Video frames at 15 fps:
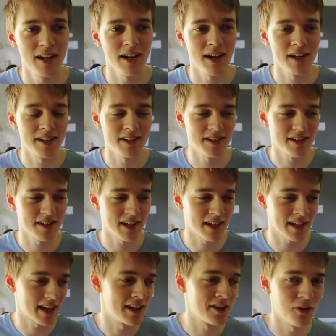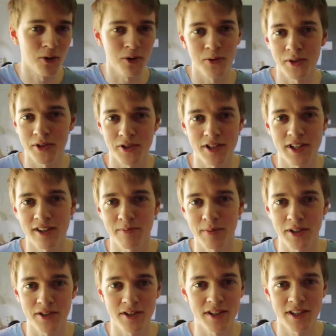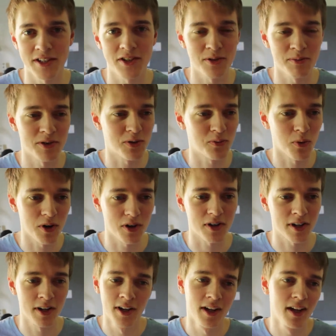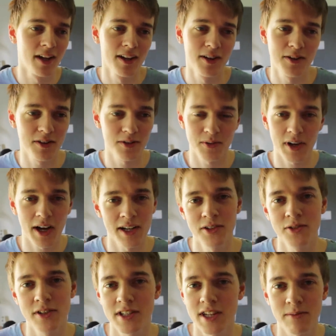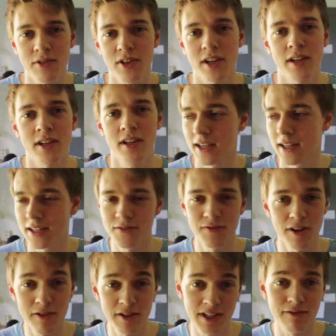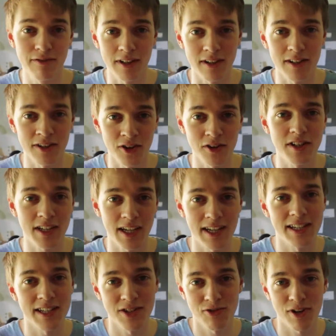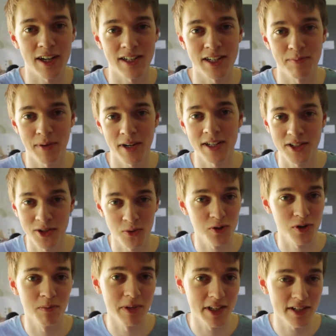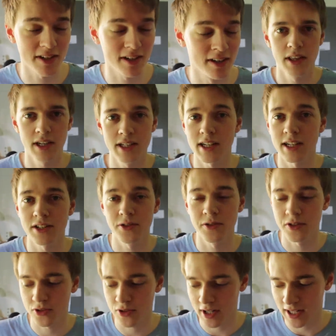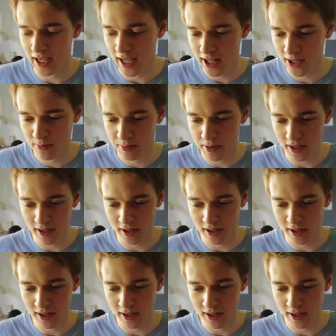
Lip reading: and then get annoyed with yourself because you didn't do much work, I do the same thing. It is very difficult not to get distracted by social media. Things I do to try to help